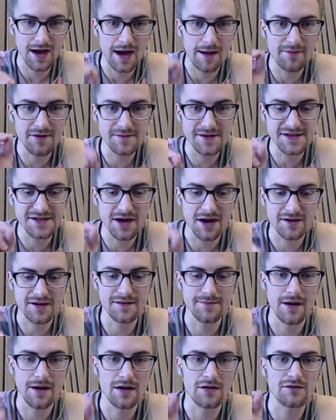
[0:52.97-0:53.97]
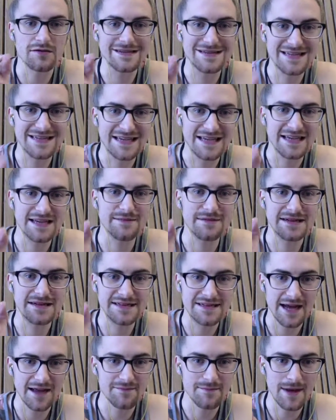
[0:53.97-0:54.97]
I'm going to be talking about Team
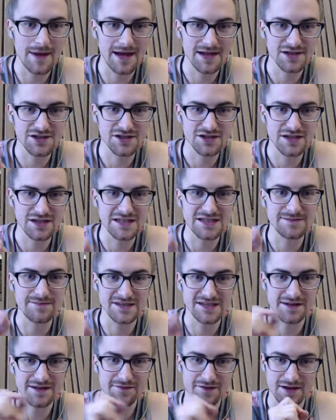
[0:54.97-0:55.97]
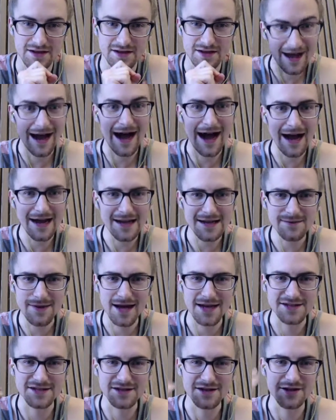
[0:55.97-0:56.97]
Deathmatch, specifically. I
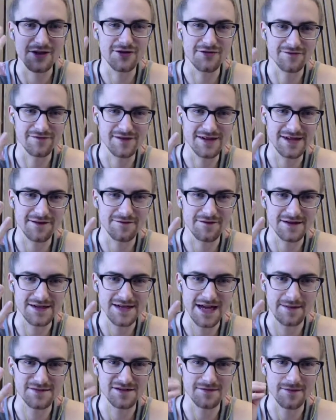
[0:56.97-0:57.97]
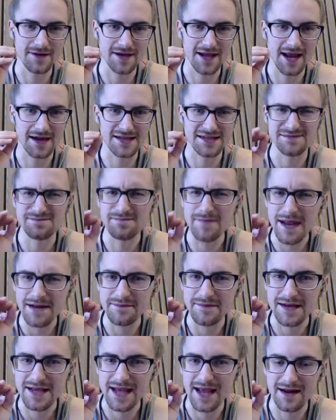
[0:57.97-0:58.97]
imagine 3 different types of mechanics,
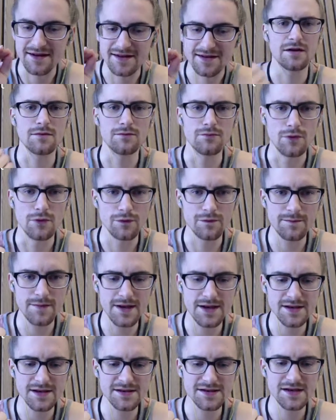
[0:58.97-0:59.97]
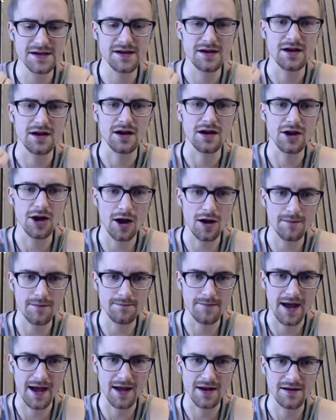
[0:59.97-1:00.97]
main mechanics: movement,
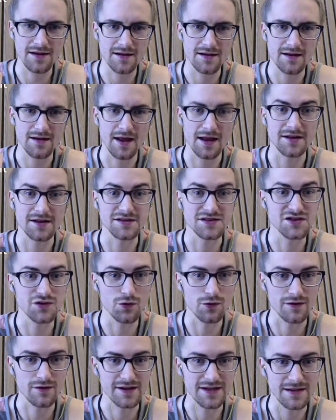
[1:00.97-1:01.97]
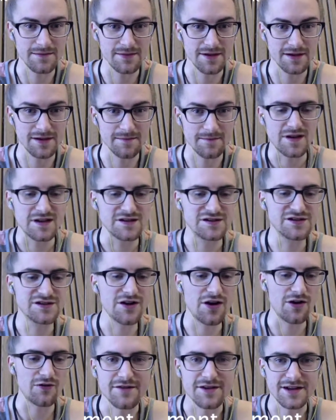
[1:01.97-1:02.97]
combat, and scorekeeping.
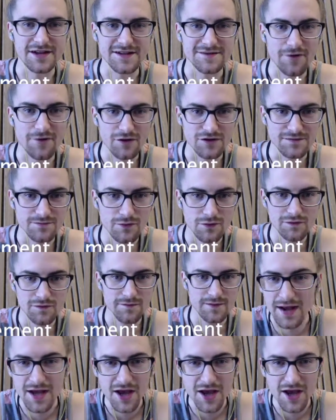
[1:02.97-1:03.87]
So, as far as movement,